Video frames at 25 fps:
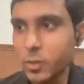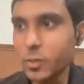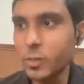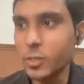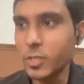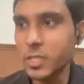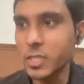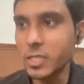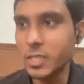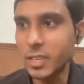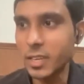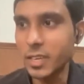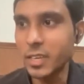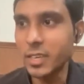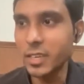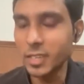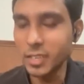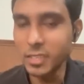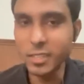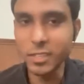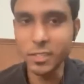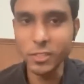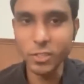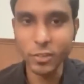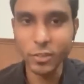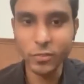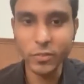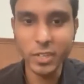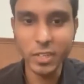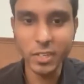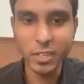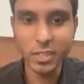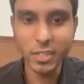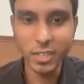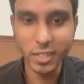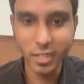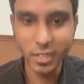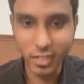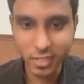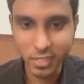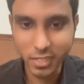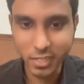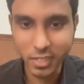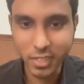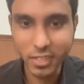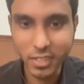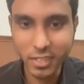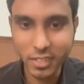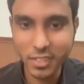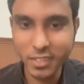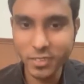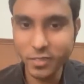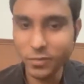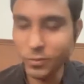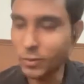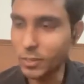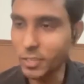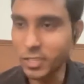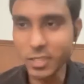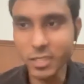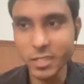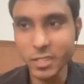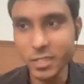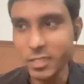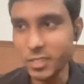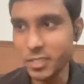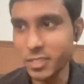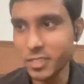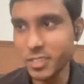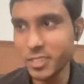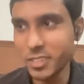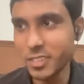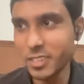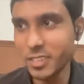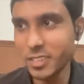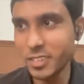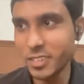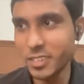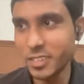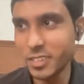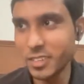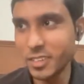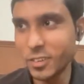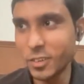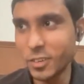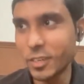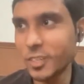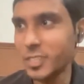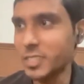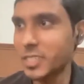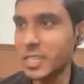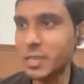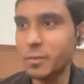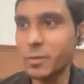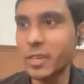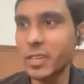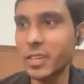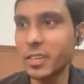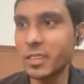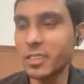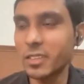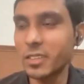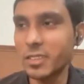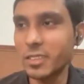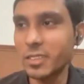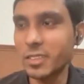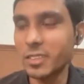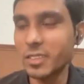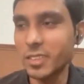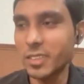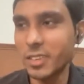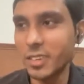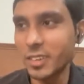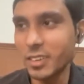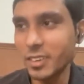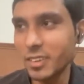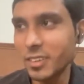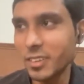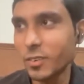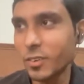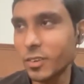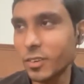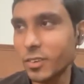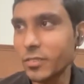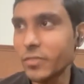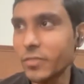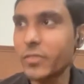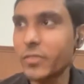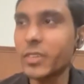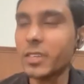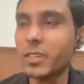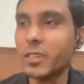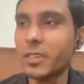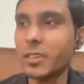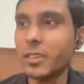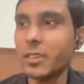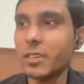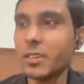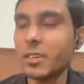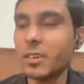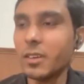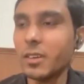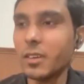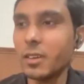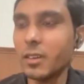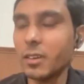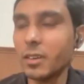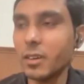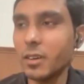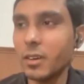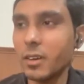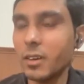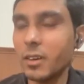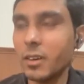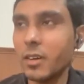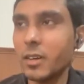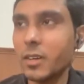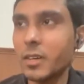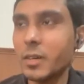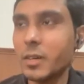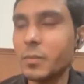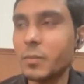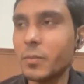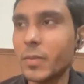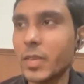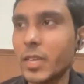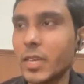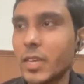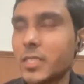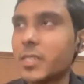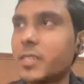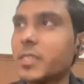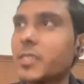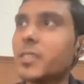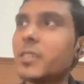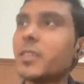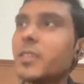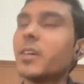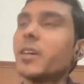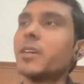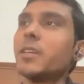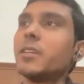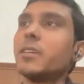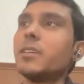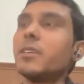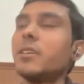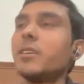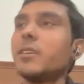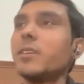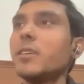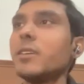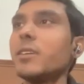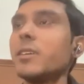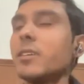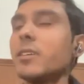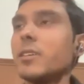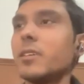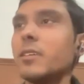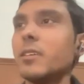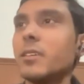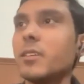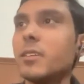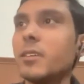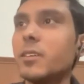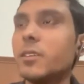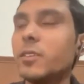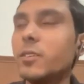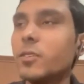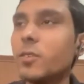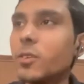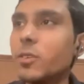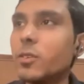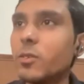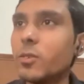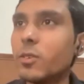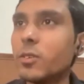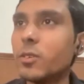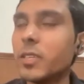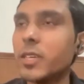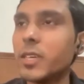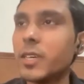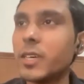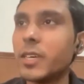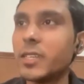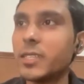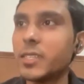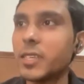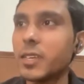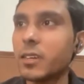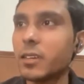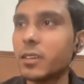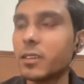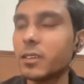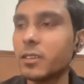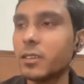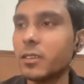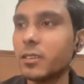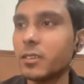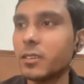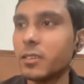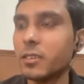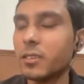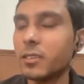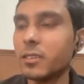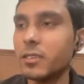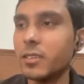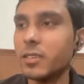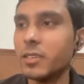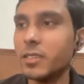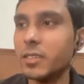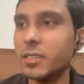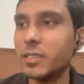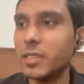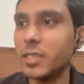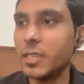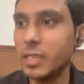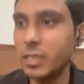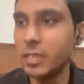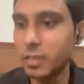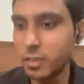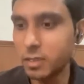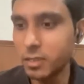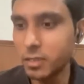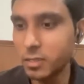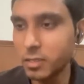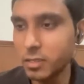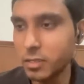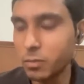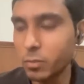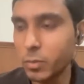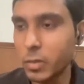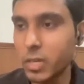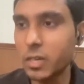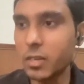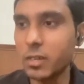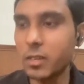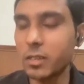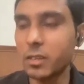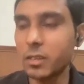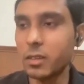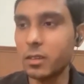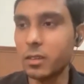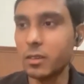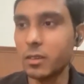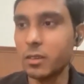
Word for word: to stay in the software industry for the longest time I can think of. Um, as I said, I don't know the exact details, but